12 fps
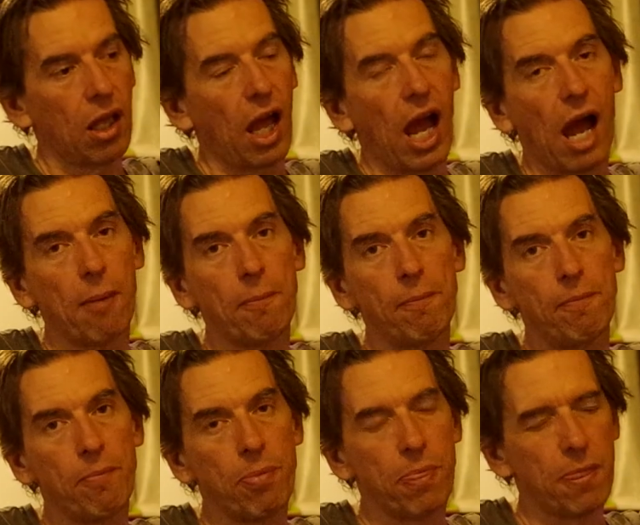and
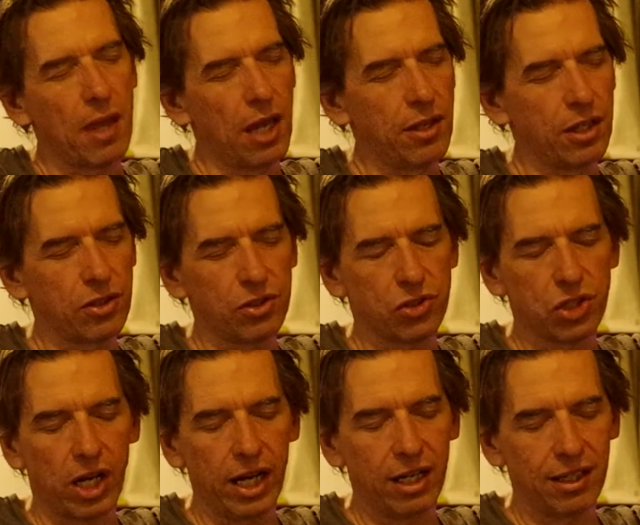there's this
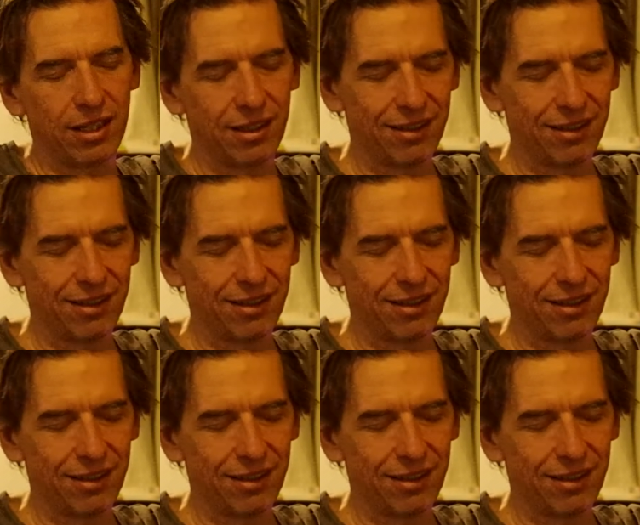giant